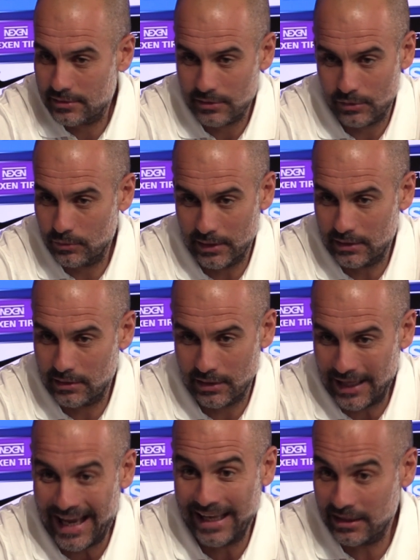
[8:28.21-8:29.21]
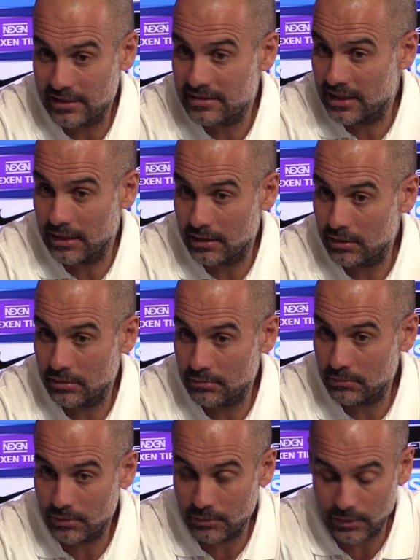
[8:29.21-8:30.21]
So, but I understand
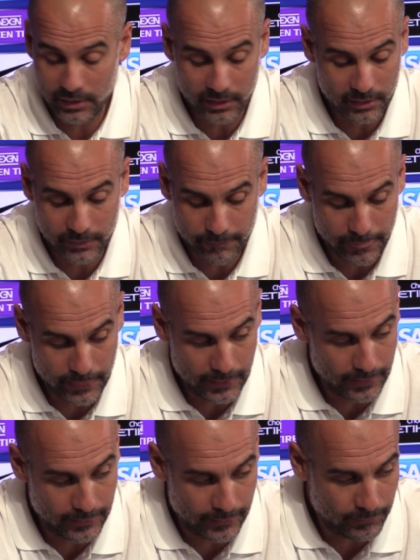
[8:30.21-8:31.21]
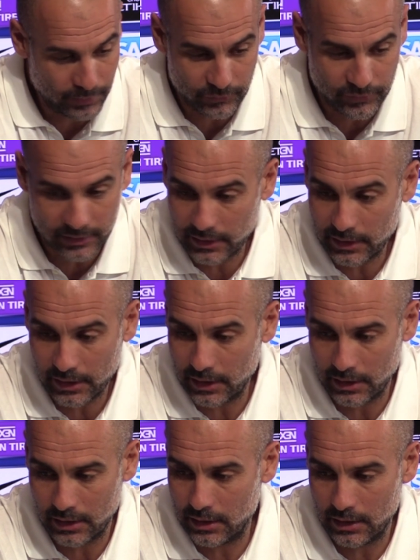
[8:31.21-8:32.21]
him perfectly,
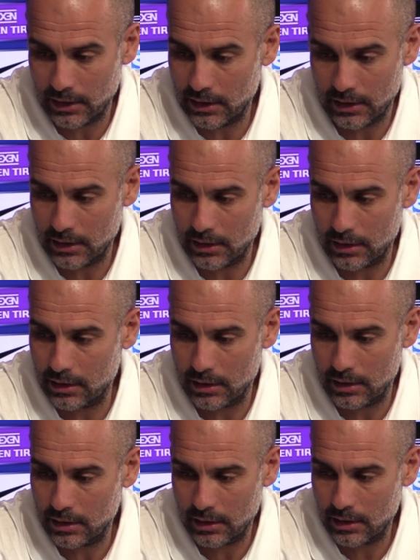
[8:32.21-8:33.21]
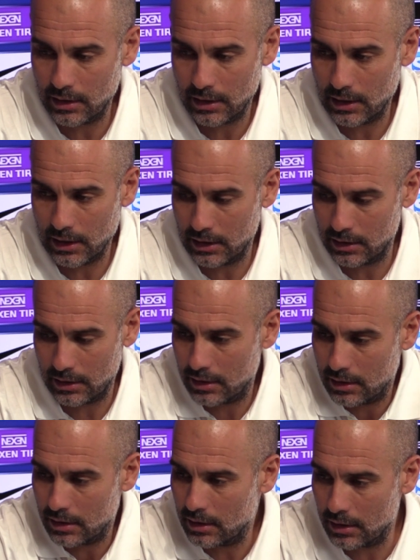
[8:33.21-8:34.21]
and I
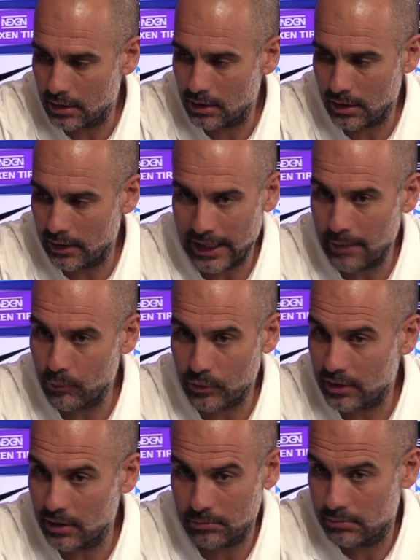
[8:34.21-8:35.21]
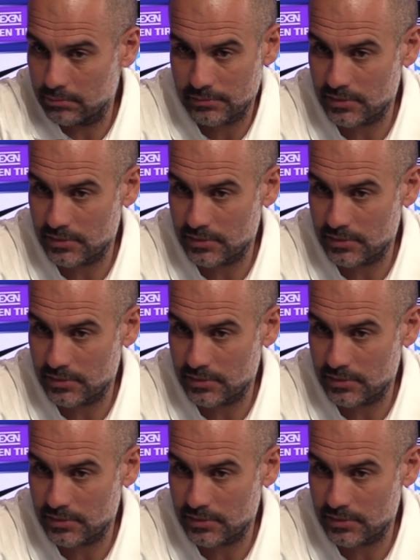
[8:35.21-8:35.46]
am with him.